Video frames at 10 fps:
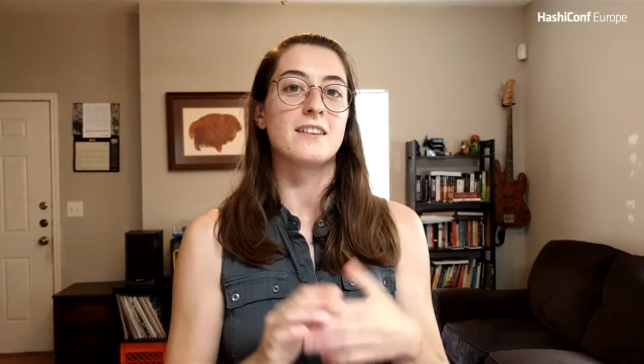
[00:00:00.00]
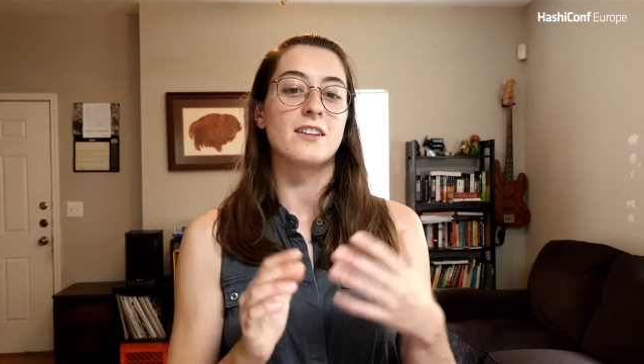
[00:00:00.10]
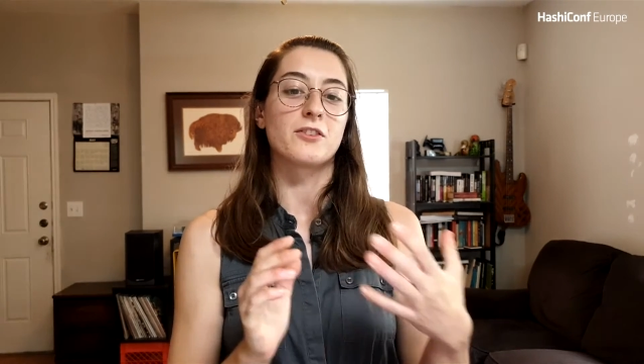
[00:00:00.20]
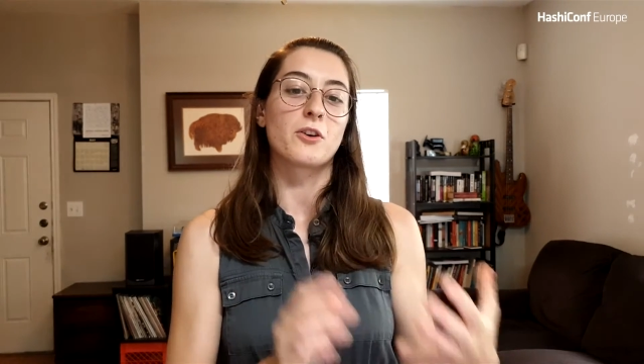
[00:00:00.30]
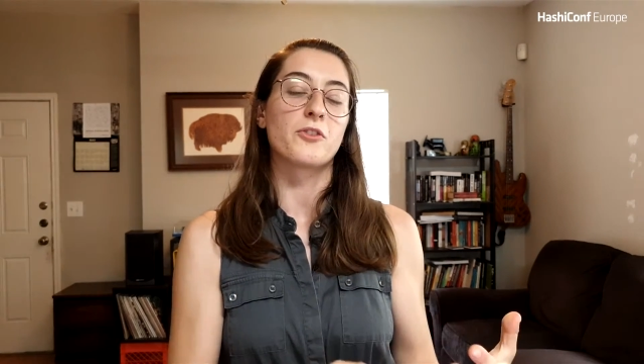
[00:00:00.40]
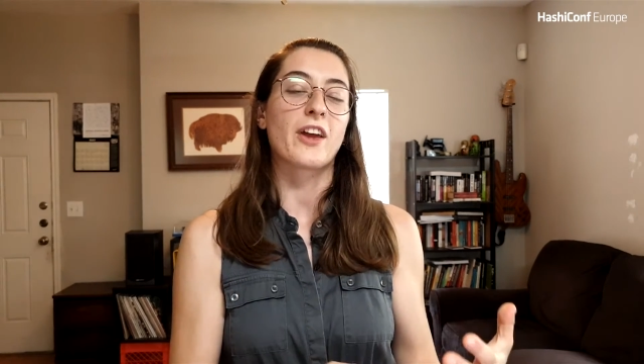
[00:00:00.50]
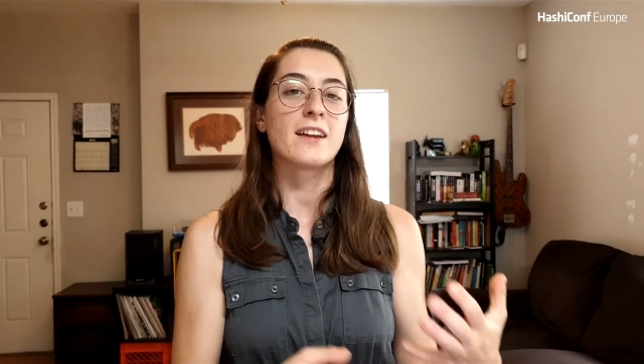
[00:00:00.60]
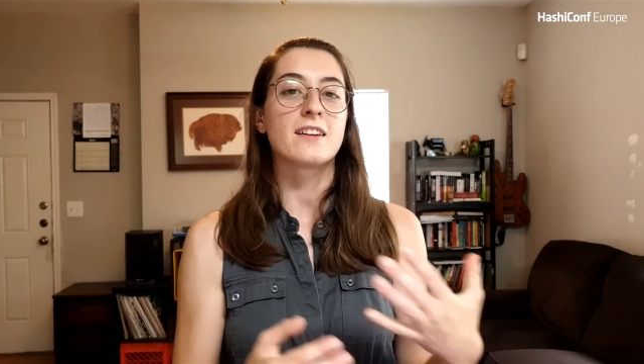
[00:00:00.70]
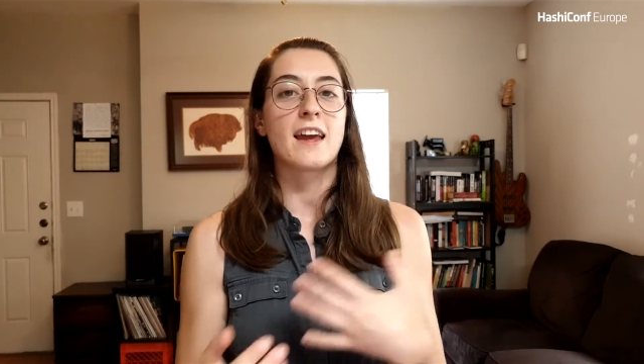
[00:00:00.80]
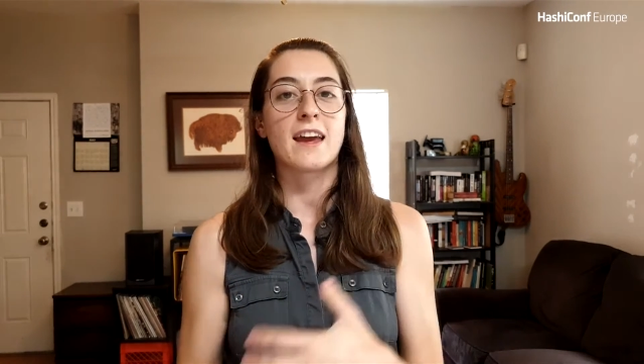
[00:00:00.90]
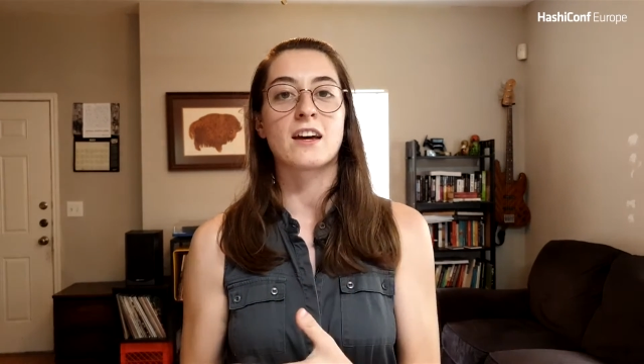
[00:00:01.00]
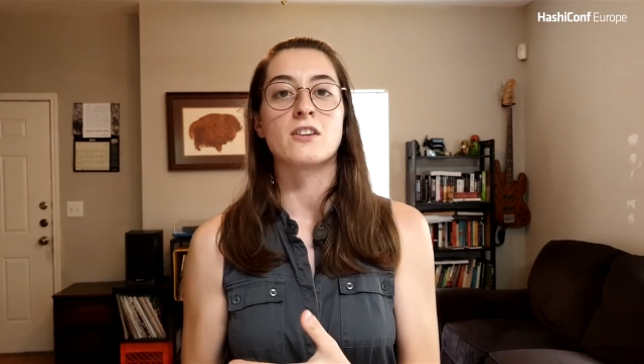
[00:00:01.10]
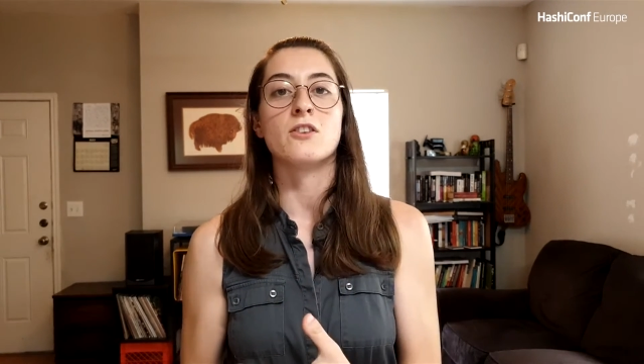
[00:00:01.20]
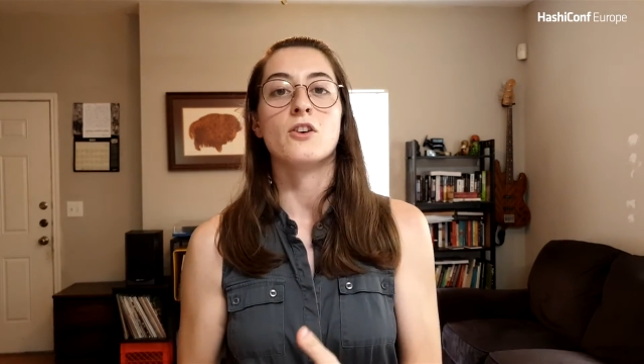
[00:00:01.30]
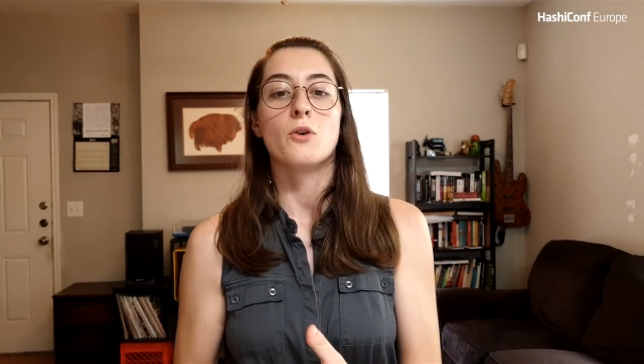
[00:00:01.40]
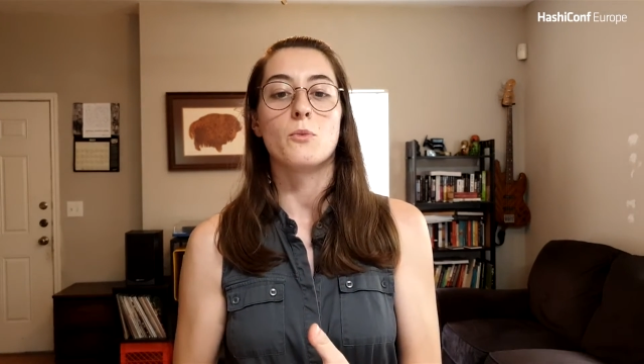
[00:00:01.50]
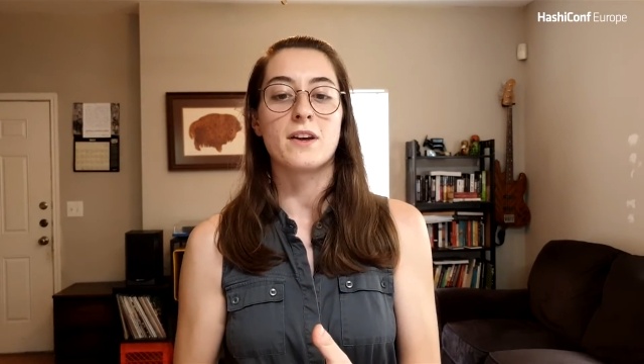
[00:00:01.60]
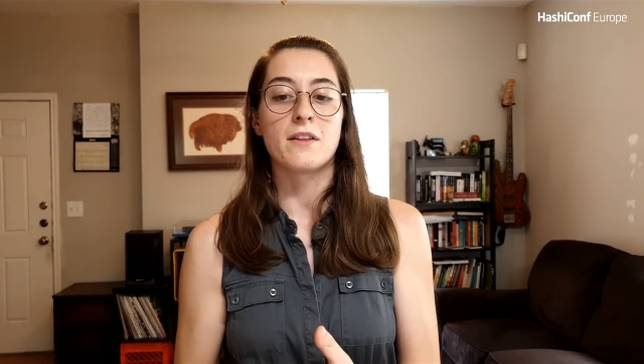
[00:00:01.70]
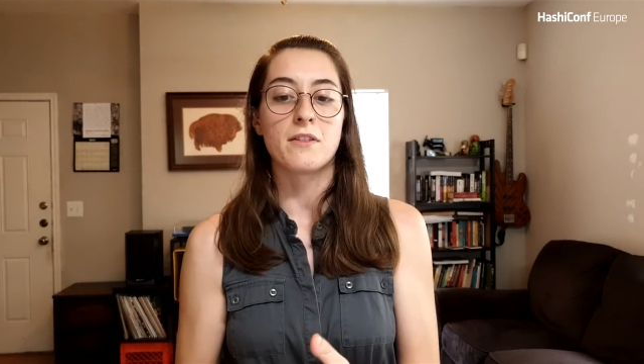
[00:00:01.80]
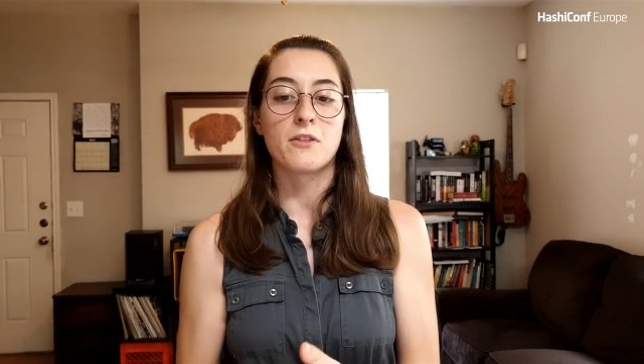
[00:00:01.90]
This goes hand in hand
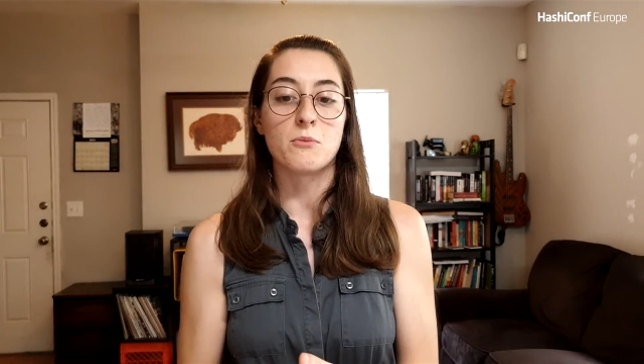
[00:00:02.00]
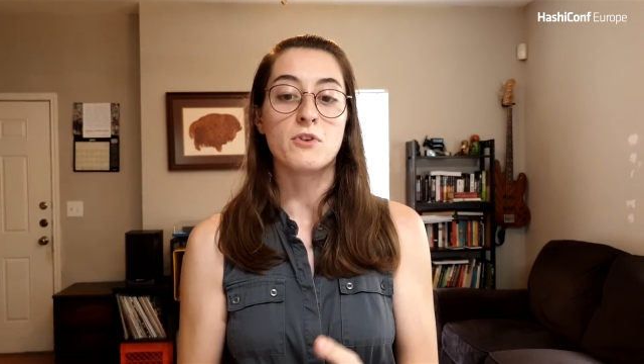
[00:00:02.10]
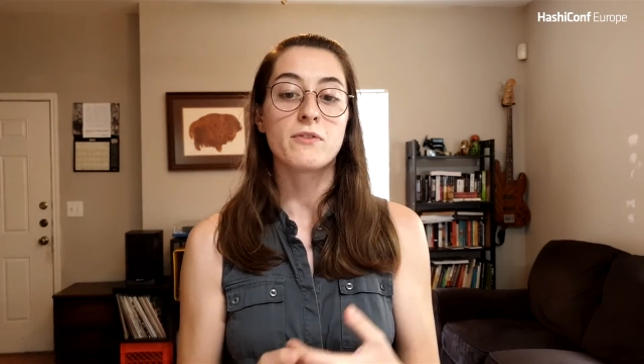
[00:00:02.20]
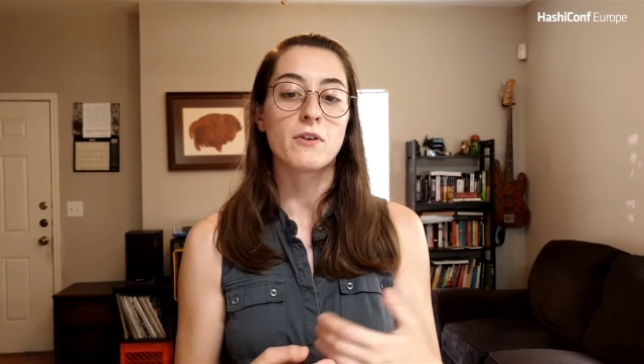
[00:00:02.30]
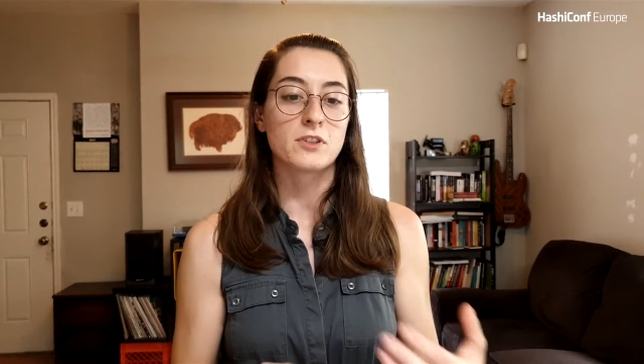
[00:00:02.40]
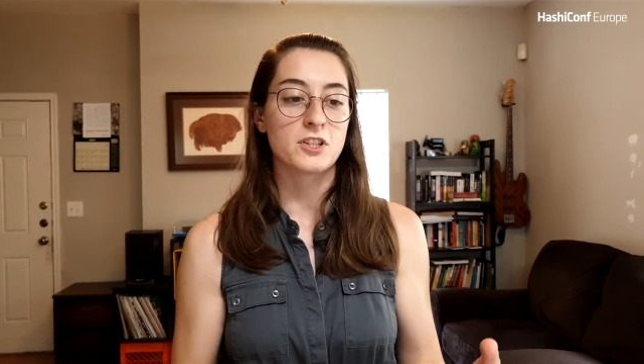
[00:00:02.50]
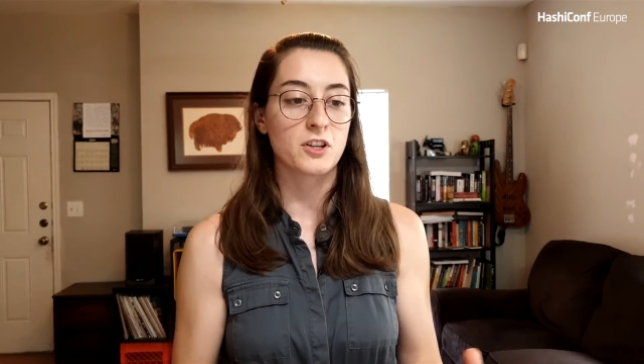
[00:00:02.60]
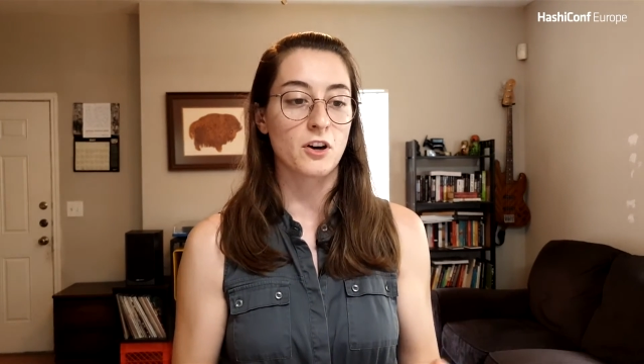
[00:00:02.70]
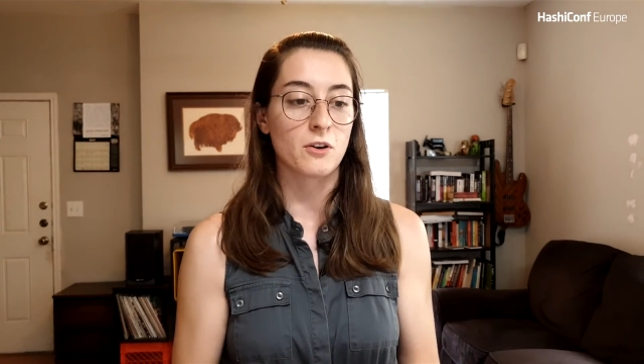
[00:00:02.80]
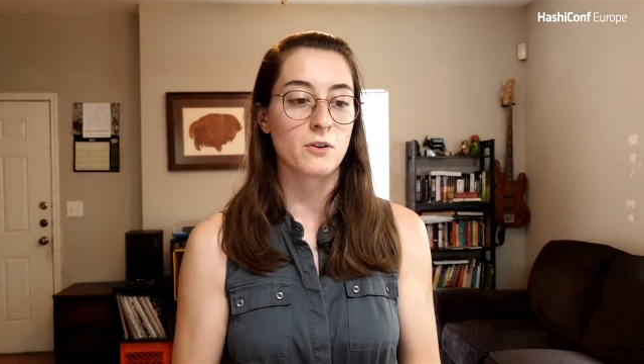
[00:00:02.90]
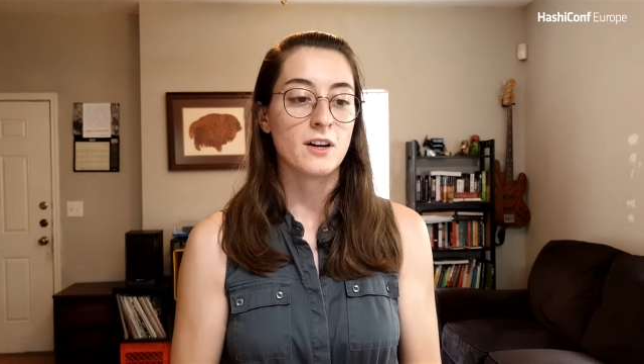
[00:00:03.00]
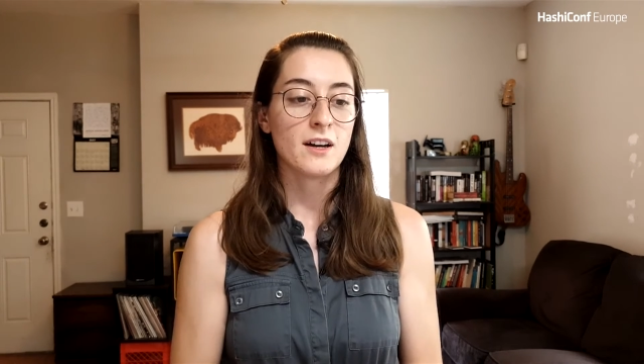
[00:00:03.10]
with the move over to Go.